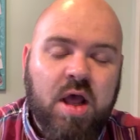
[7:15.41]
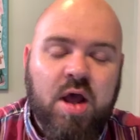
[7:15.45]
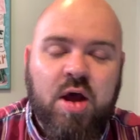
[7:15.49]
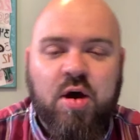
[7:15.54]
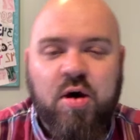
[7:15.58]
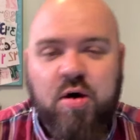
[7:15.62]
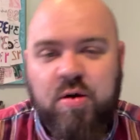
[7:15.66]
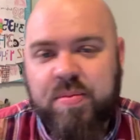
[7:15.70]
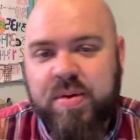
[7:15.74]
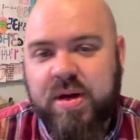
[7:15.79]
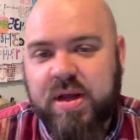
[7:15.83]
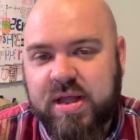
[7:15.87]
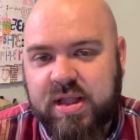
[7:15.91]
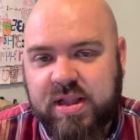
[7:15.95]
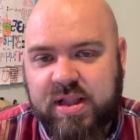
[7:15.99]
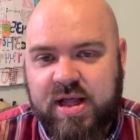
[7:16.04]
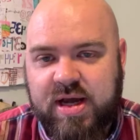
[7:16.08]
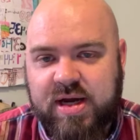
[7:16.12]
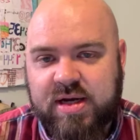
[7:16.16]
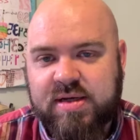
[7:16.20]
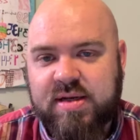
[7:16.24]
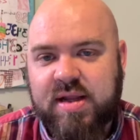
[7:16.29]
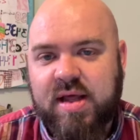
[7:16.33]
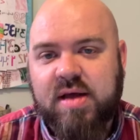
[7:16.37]
Hope I get
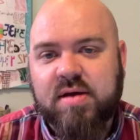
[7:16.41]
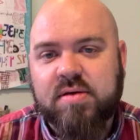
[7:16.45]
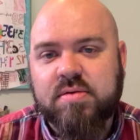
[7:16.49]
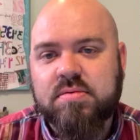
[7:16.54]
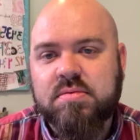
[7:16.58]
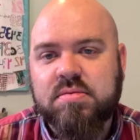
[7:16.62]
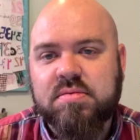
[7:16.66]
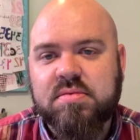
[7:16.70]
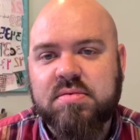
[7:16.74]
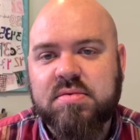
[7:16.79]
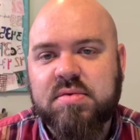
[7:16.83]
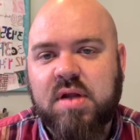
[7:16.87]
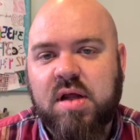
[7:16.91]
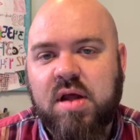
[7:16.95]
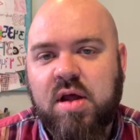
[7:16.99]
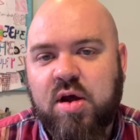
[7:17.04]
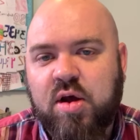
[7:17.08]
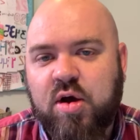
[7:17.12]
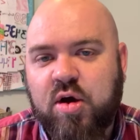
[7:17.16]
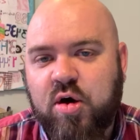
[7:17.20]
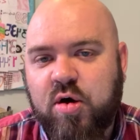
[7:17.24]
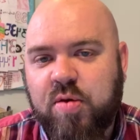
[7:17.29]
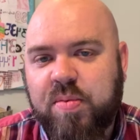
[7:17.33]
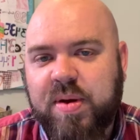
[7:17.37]
locked down.
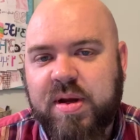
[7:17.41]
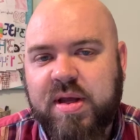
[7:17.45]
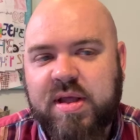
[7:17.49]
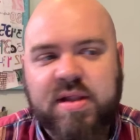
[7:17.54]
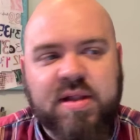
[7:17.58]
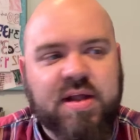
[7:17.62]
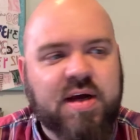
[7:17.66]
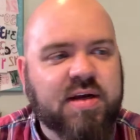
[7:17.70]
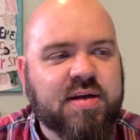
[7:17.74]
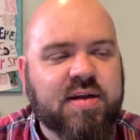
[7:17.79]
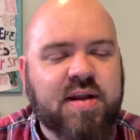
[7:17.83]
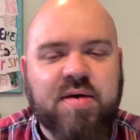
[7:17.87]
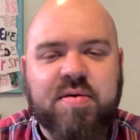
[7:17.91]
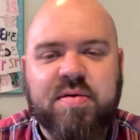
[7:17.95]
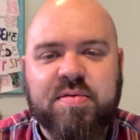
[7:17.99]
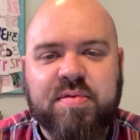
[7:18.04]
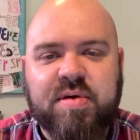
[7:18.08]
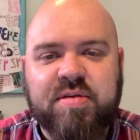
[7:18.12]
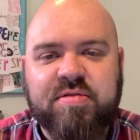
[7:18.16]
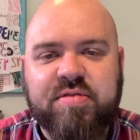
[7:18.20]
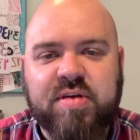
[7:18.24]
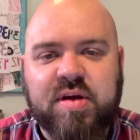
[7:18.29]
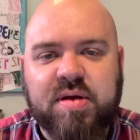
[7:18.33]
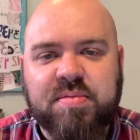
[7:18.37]
Hope I get locked down with my
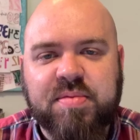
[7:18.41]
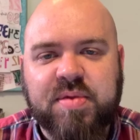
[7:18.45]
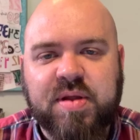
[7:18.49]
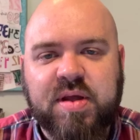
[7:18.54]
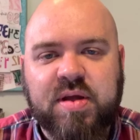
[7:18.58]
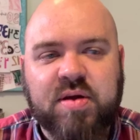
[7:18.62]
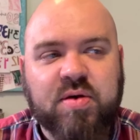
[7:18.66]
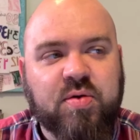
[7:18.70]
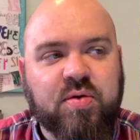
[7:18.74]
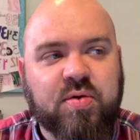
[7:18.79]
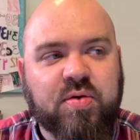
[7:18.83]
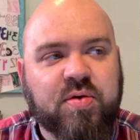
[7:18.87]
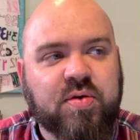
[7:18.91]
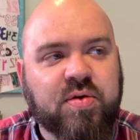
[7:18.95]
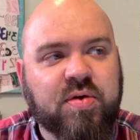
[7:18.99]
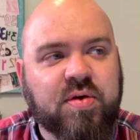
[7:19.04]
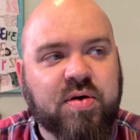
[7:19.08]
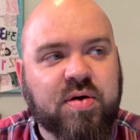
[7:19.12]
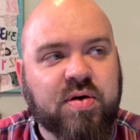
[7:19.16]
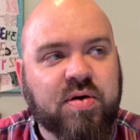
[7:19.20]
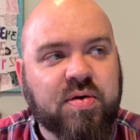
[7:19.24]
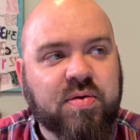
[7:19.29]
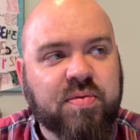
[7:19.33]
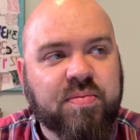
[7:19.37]
family
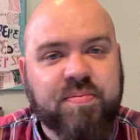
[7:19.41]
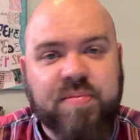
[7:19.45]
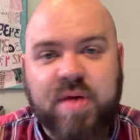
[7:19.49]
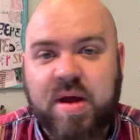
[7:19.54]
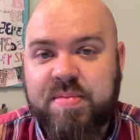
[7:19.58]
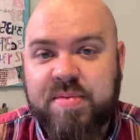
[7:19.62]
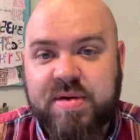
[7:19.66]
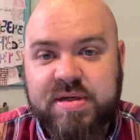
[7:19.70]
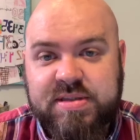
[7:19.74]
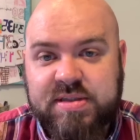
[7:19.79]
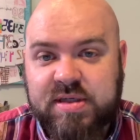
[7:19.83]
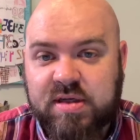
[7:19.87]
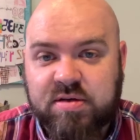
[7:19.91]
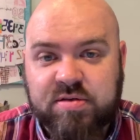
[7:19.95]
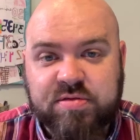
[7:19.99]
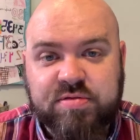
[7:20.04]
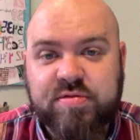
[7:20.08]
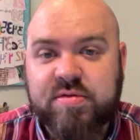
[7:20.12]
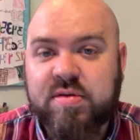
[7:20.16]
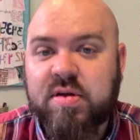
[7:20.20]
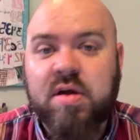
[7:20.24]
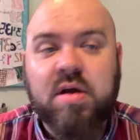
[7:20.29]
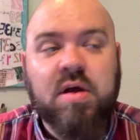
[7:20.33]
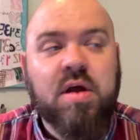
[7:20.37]
or by
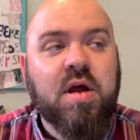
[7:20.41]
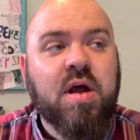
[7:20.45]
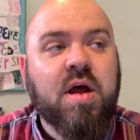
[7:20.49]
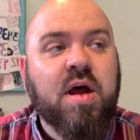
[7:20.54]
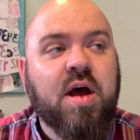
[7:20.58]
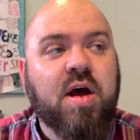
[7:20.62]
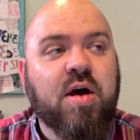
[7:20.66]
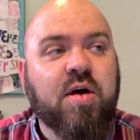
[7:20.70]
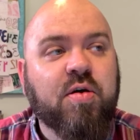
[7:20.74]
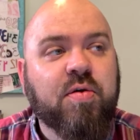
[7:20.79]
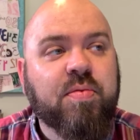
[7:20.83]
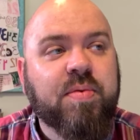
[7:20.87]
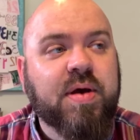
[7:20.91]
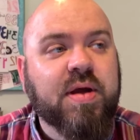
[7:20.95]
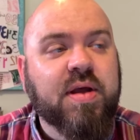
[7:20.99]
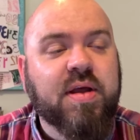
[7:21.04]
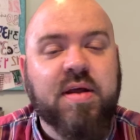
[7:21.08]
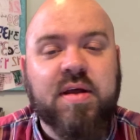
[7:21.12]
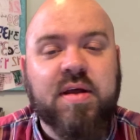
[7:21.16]
myself. I hope I